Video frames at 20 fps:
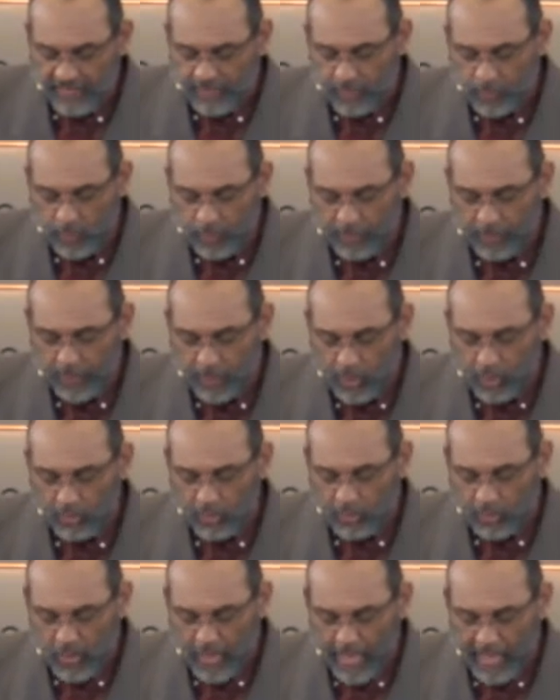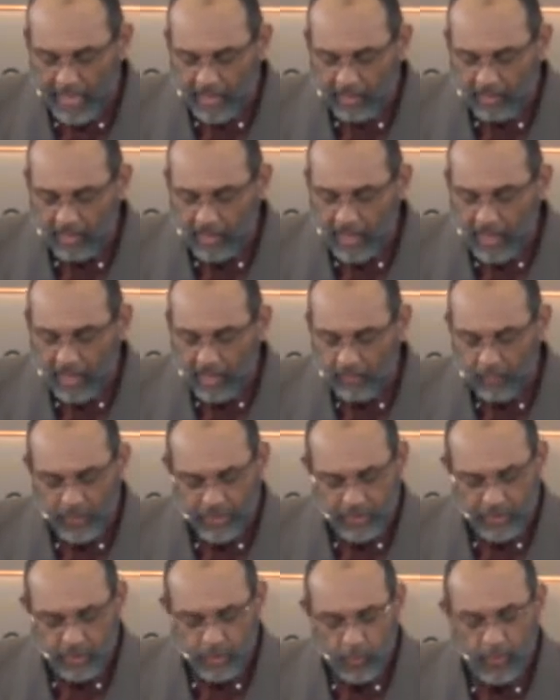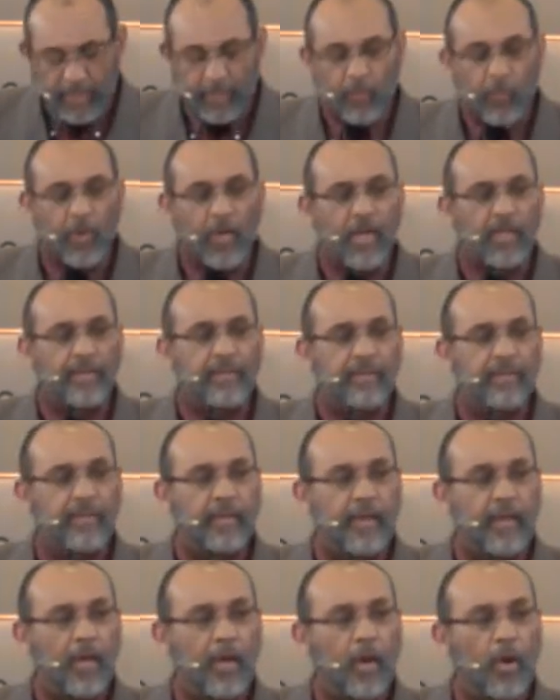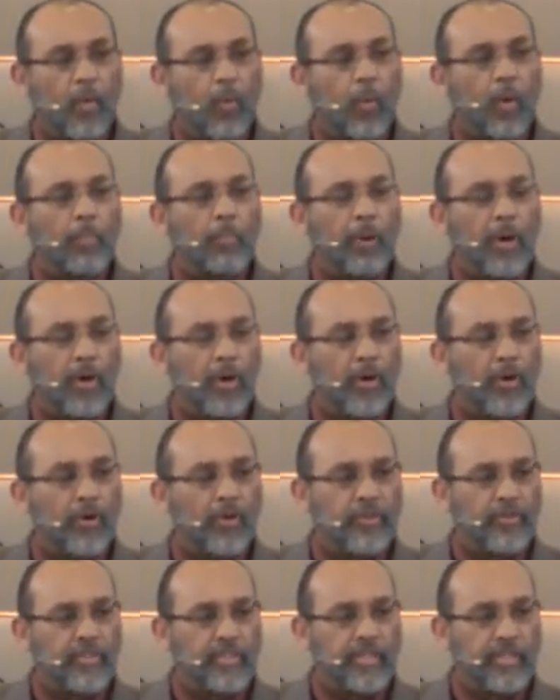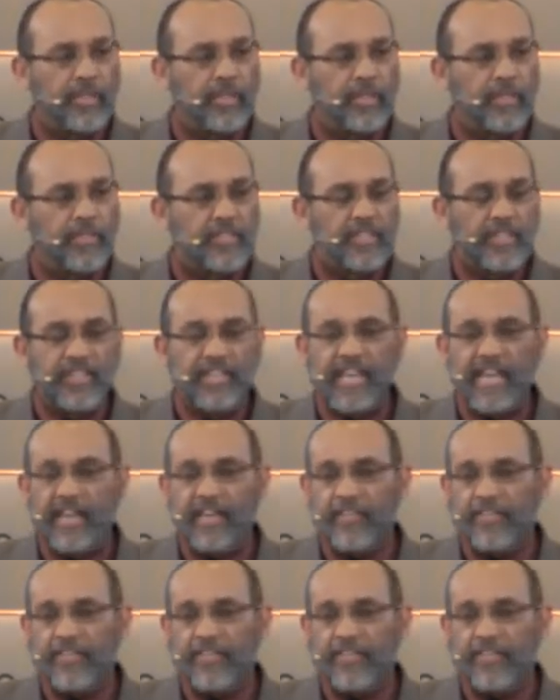were put on trial, of which 21 were burned to death